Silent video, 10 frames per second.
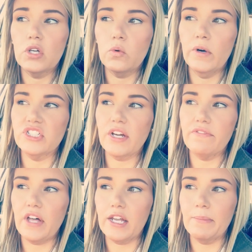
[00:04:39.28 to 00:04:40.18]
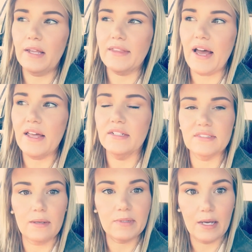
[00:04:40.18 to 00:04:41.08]
Which I've thought about that, and
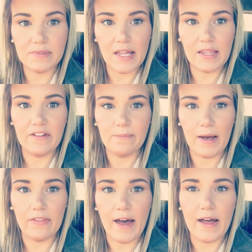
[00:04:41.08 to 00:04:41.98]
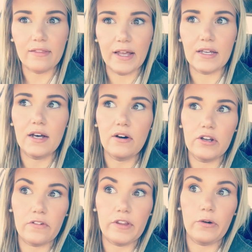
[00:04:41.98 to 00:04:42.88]
sometimes I live by that. Like, oh, I
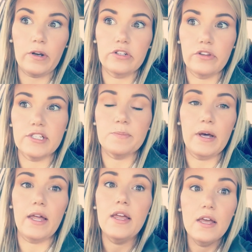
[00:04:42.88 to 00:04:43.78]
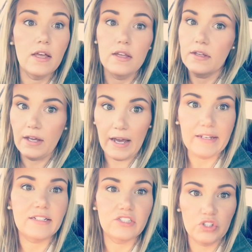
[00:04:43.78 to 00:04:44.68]
don't really want to do this, but I
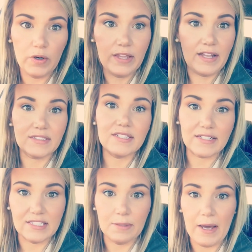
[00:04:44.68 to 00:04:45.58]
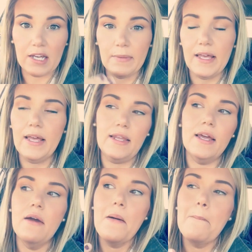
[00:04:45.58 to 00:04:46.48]
need to do it, and that sticks in the back of my head.
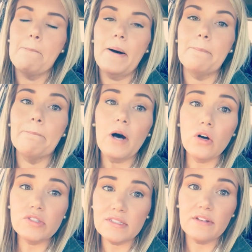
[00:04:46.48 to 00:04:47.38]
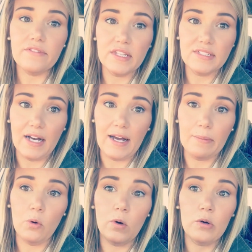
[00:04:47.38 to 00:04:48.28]
But most of the
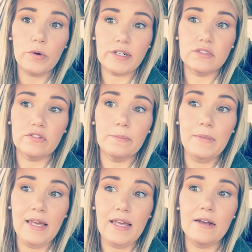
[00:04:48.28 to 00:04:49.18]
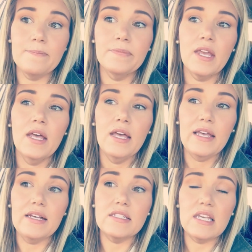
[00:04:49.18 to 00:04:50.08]
time, what works for me
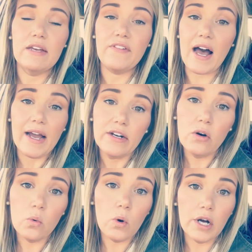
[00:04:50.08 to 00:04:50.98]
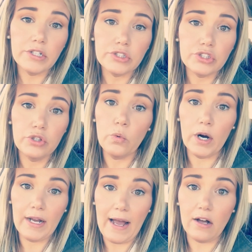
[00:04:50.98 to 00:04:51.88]
is if I don't want to
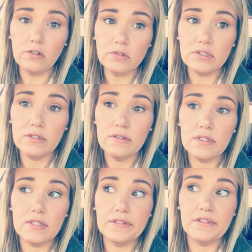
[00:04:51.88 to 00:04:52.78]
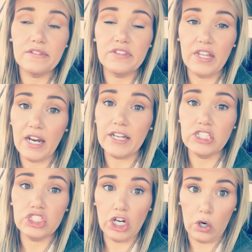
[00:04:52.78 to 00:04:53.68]
work out, then I
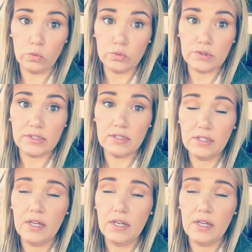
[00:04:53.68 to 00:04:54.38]
don't.